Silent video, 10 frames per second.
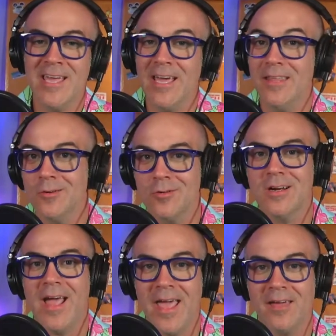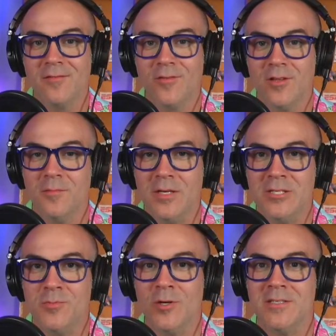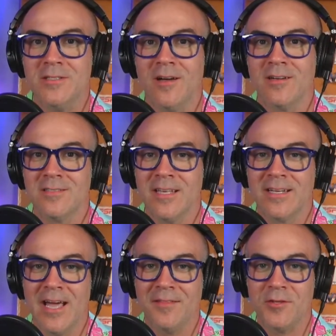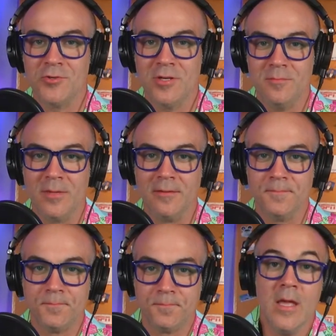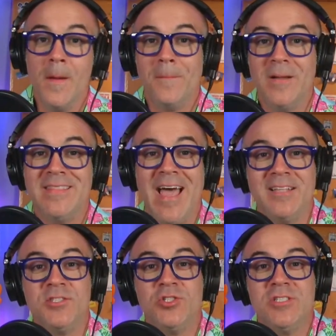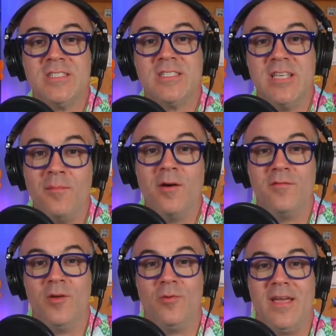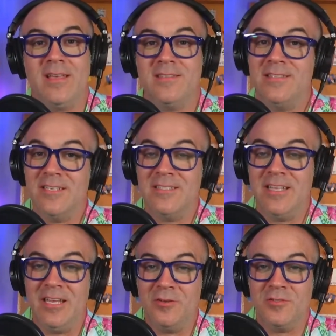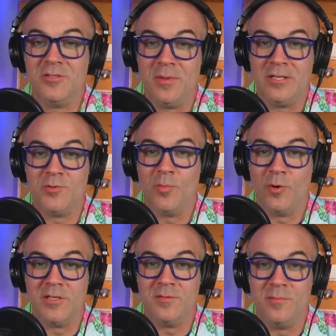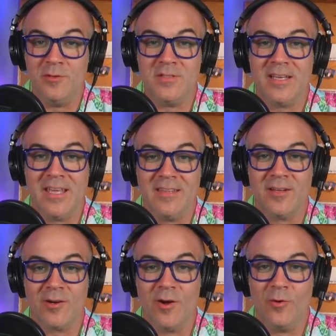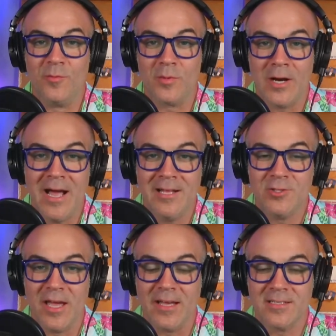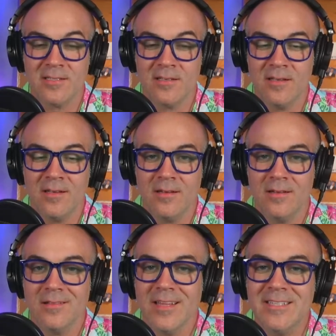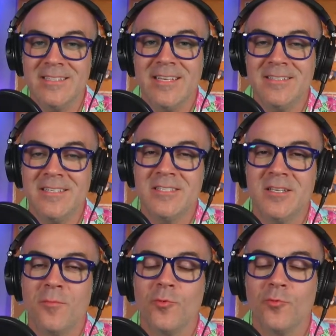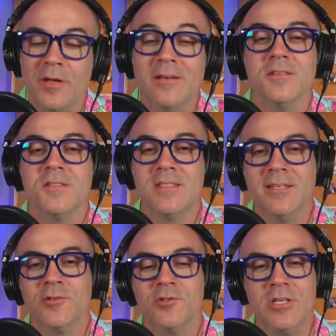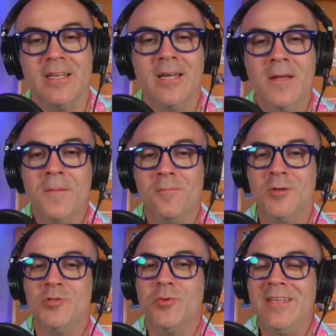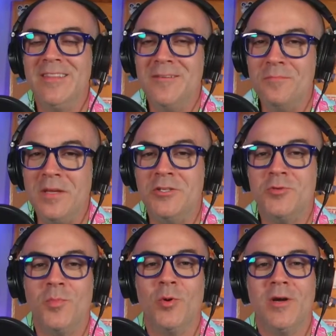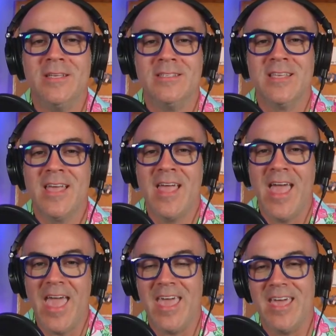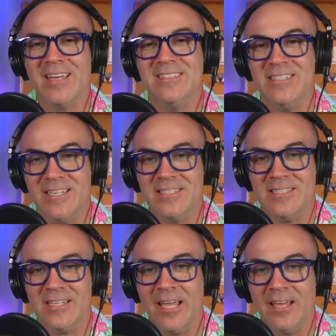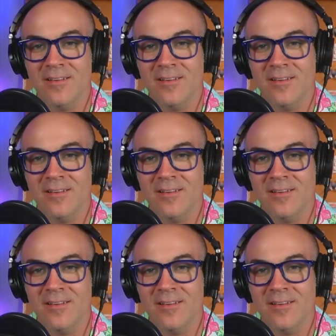and there were a handful of Beach Boys songs that got the treatment. But that's just some of the ways Disney used Beach Boys music in their own projects. Let's get to some real synergy between the Beach Boys and Disney.